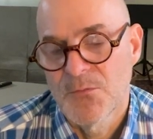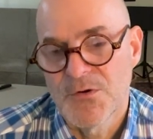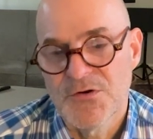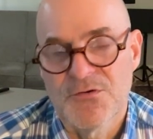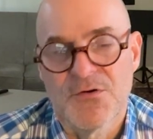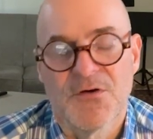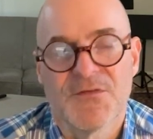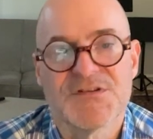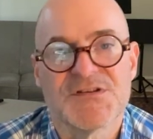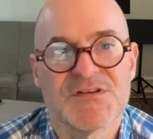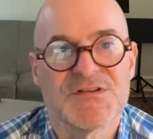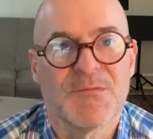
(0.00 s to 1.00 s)

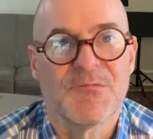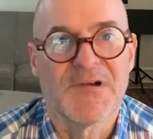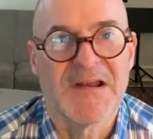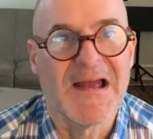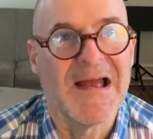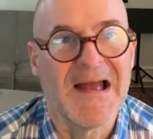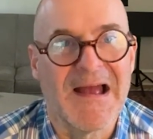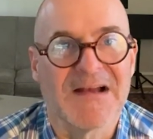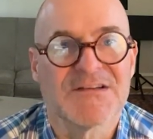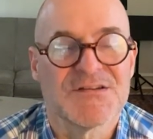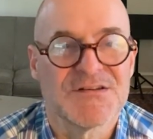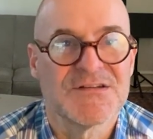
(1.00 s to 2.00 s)
nervous system
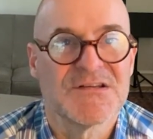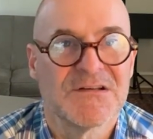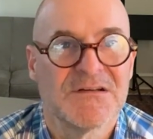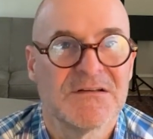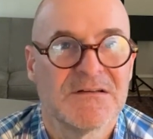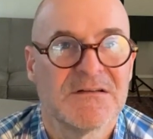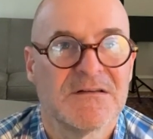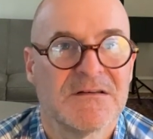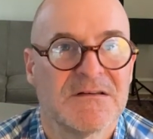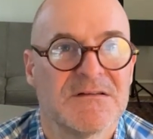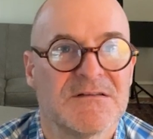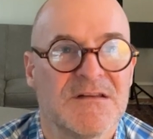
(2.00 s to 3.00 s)
reacts
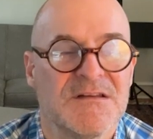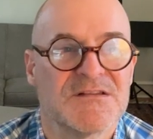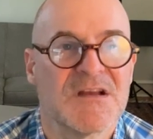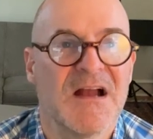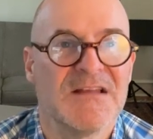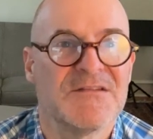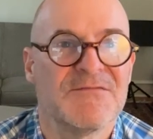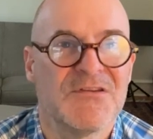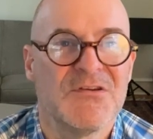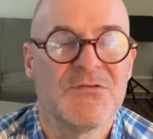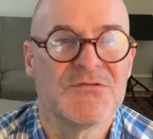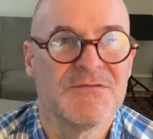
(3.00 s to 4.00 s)
to these kinds of
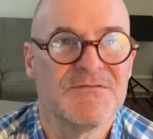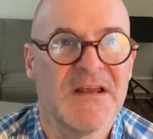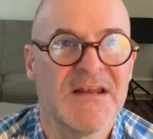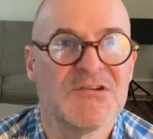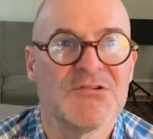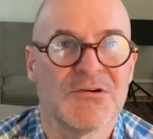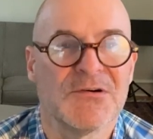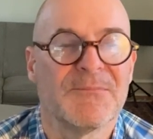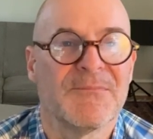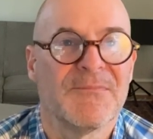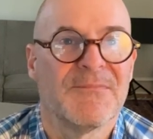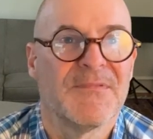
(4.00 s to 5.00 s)
cues of danger,
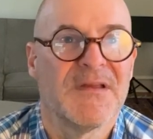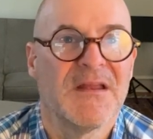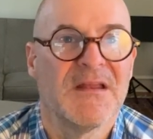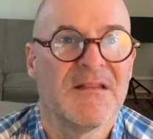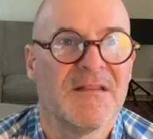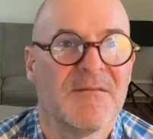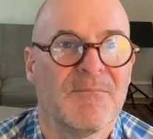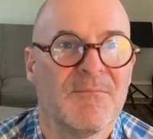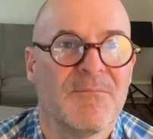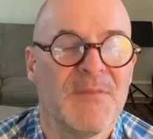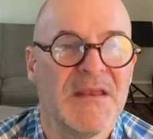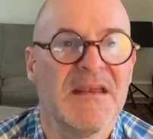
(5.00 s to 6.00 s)

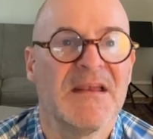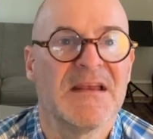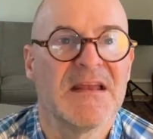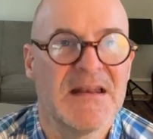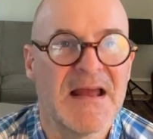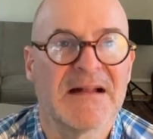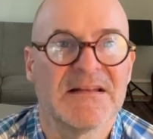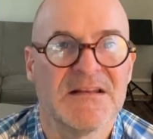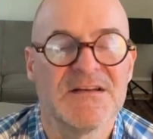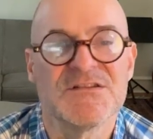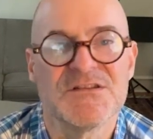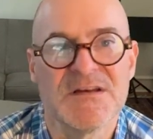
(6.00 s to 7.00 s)
being
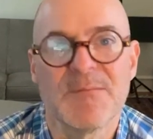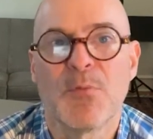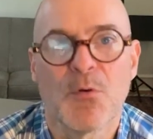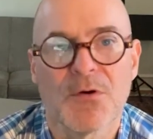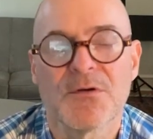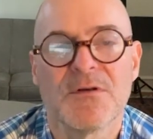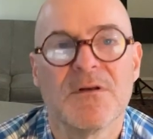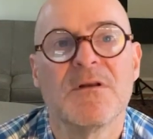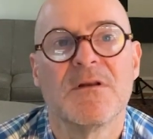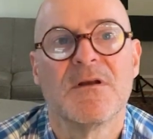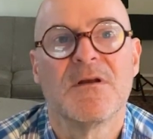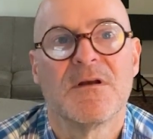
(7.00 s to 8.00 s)
connected is the important.
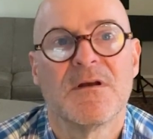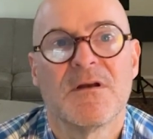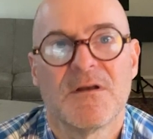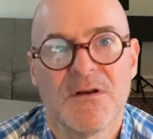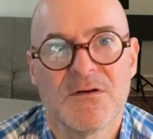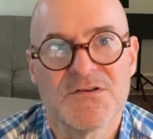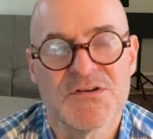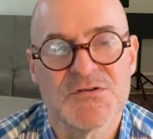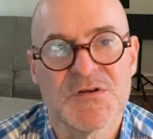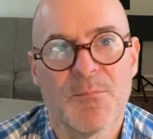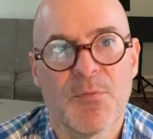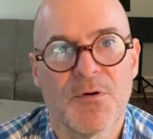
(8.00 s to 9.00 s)
You know, it's
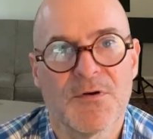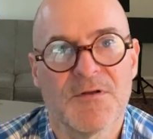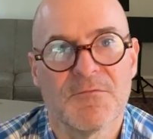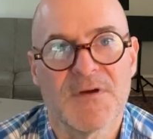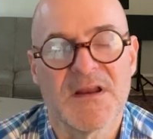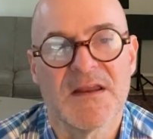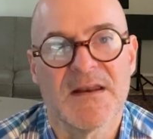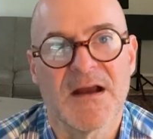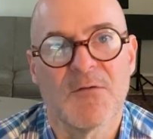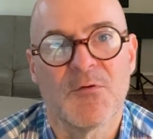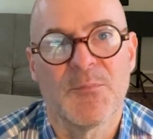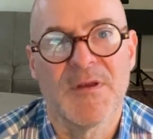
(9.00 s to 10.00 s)
just important to
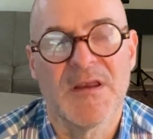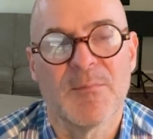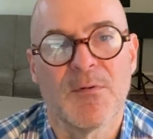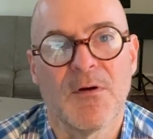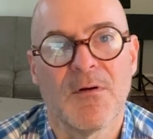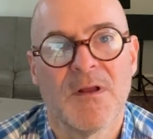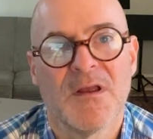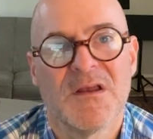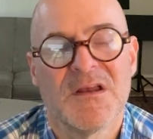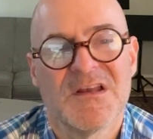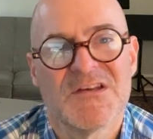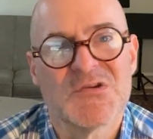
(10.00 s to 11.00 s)
reconnect with people.
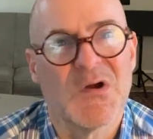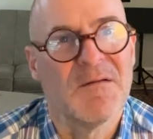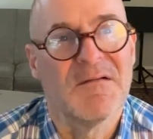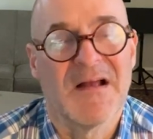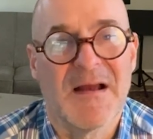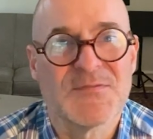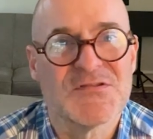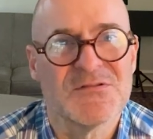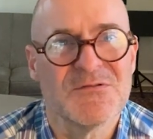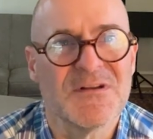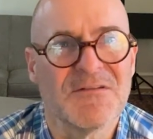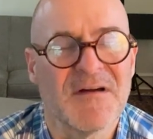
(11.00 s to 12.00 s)
So I
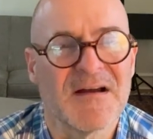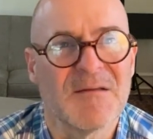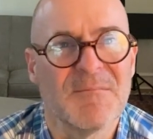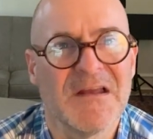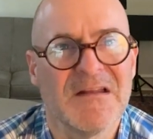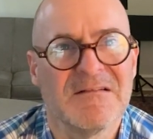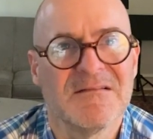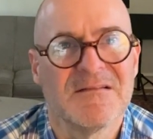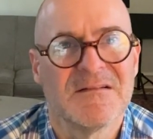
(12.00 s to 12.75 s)
absolutely recommend,